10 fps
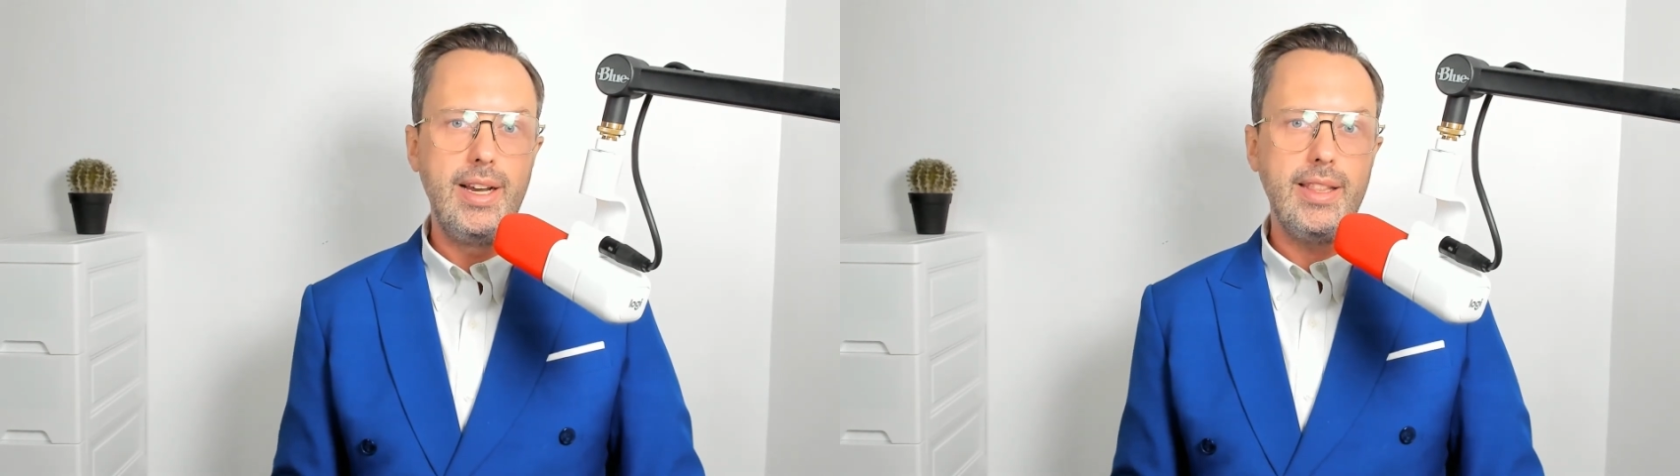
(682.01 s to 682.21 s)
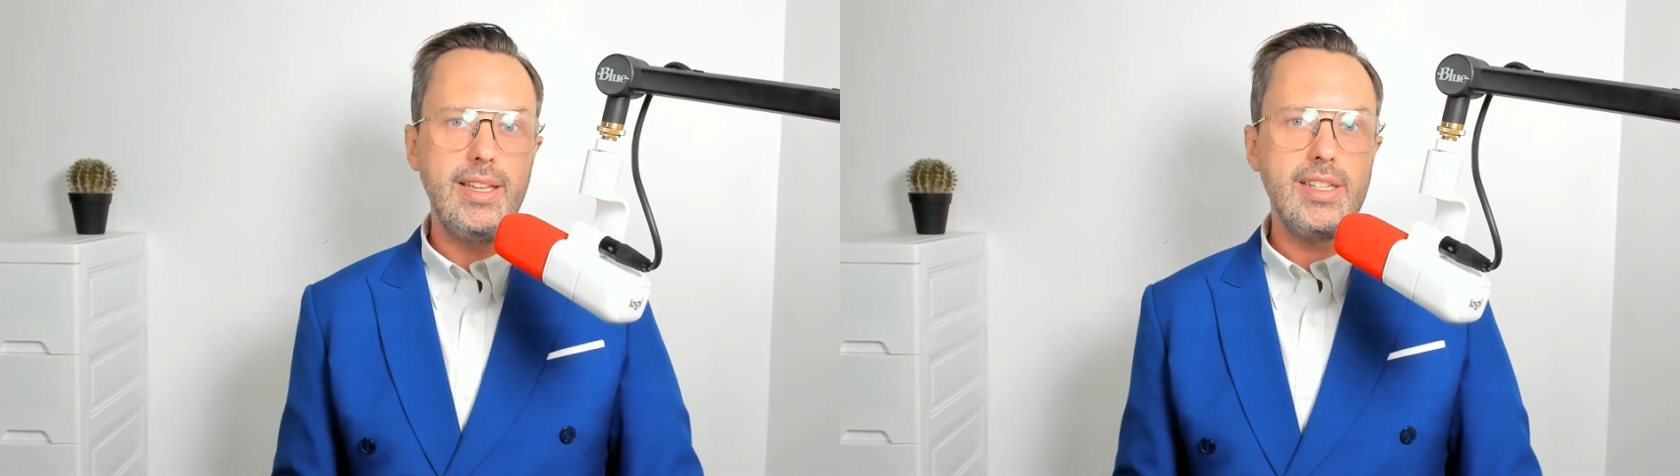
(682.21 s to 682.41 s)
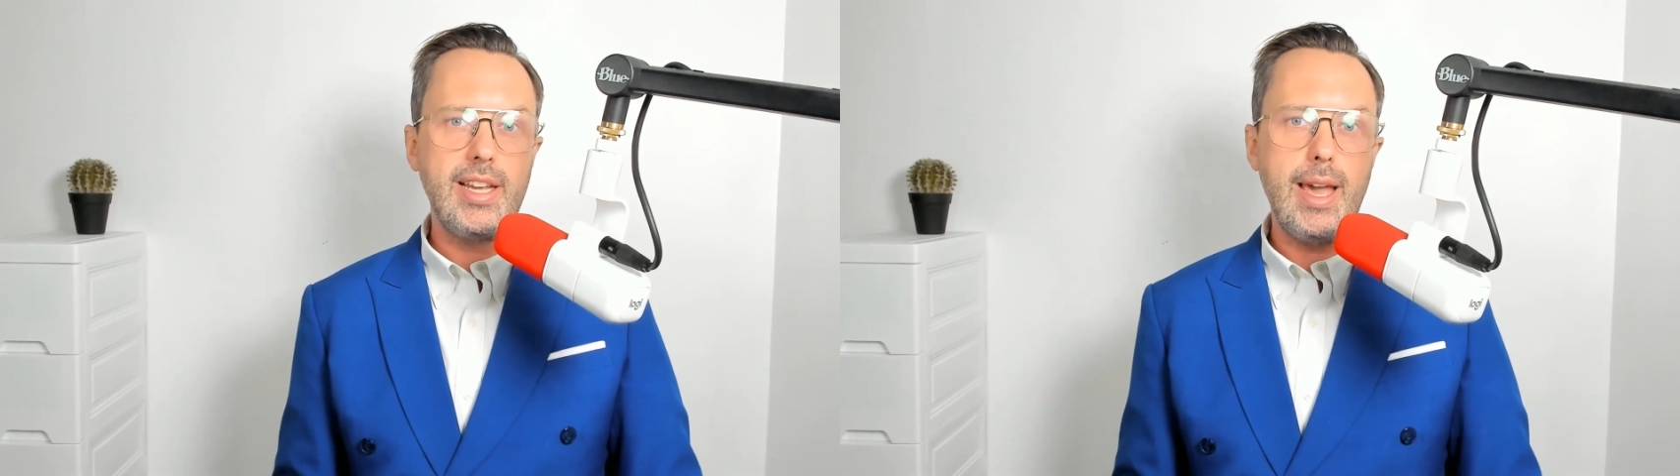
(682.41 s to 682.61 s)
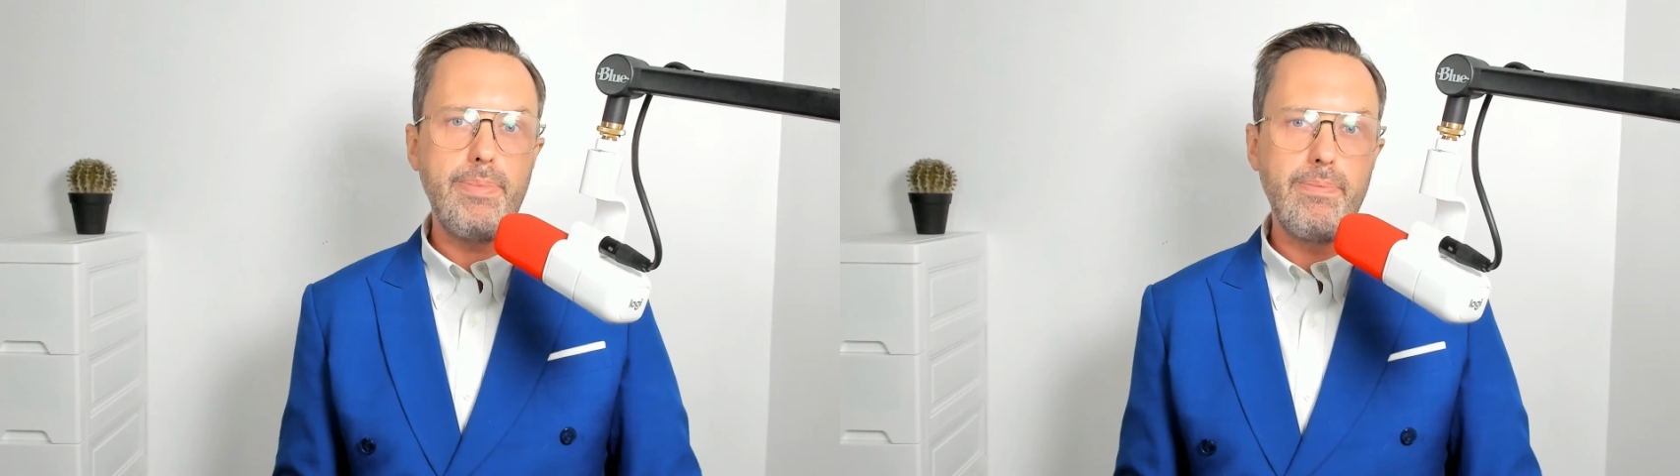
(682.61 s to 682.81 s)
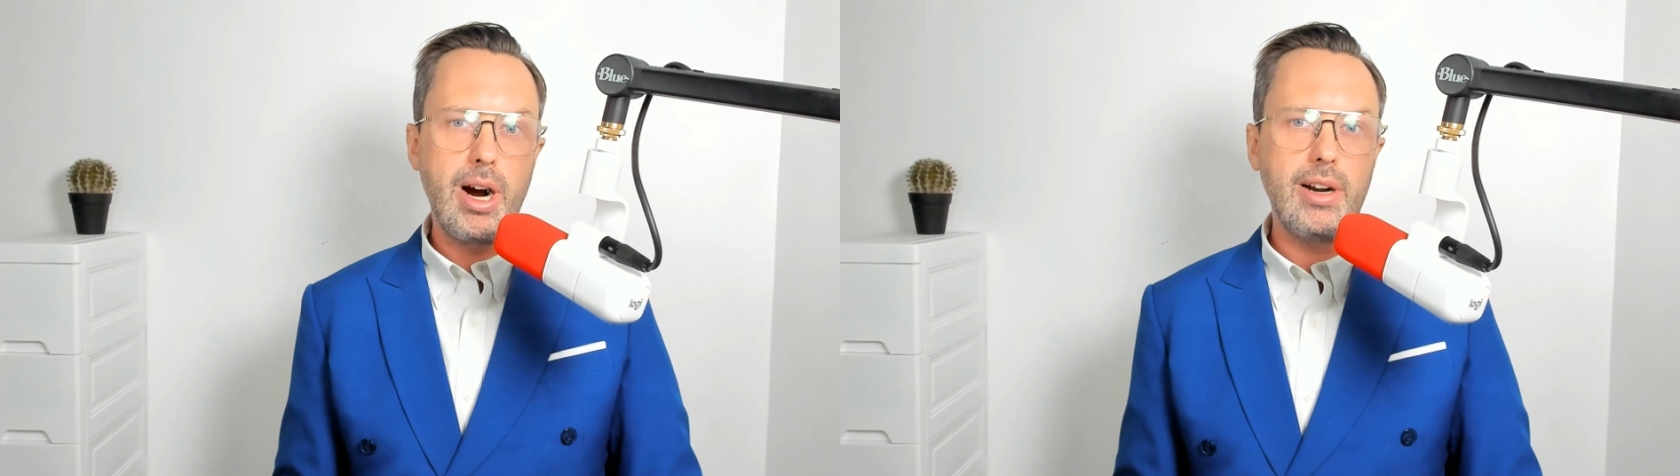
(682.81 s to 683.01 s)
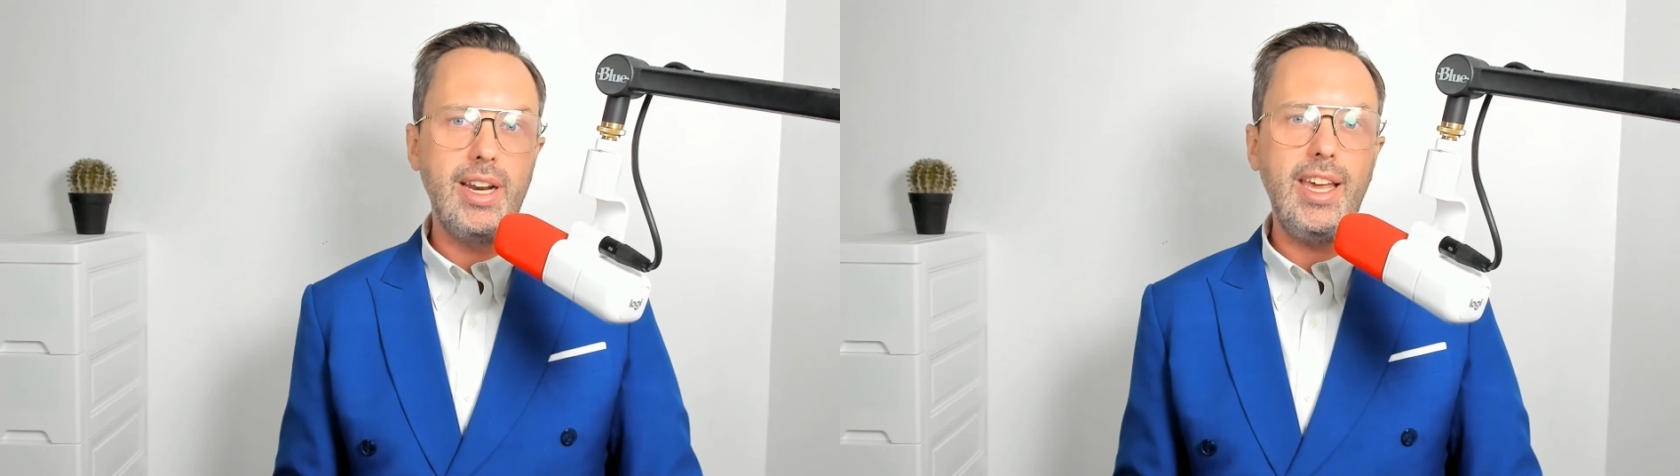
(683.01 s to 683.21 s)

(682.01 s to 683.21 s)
This type of marketing